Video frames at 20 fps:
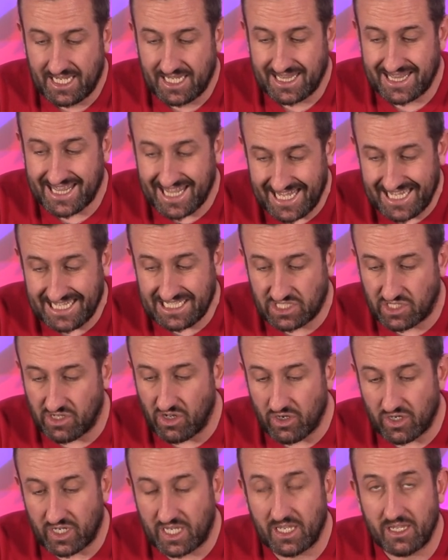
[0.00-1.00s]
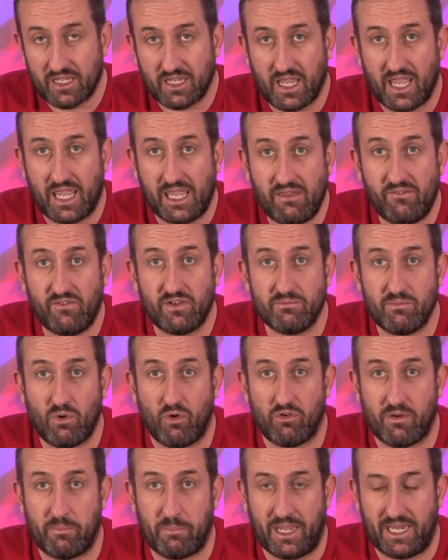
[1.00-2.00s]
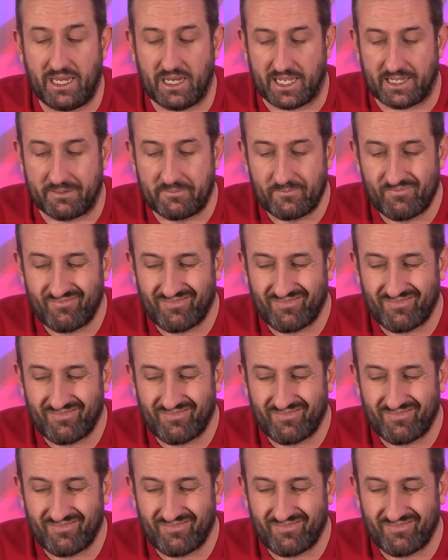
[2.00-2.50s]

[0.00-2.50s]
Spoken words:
these look even more appealing.